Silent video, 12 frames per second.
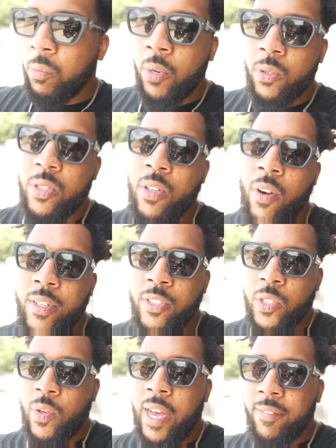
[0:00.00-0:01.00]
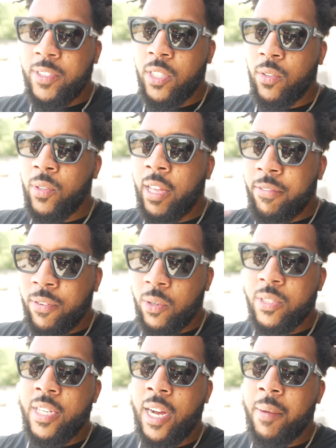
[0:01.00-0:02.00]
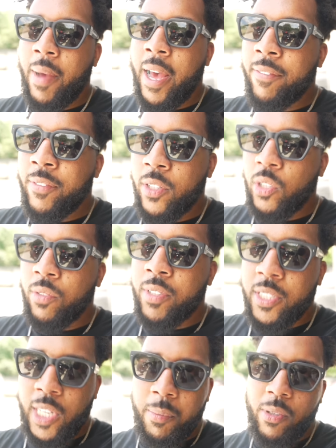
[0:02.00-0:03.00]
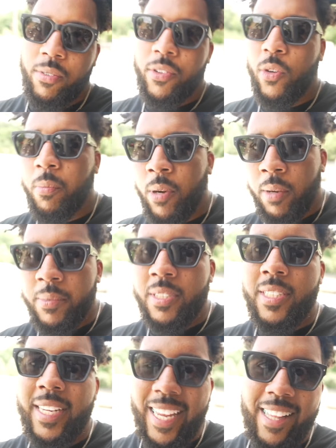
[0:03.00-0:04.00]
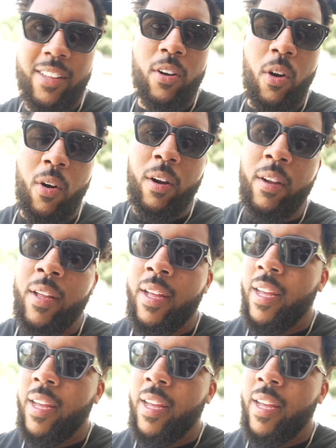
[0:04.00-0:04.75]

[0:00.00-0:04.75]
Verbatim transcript: remote start. So you have to, that first time after you've disabled the fuel pump, sit in the car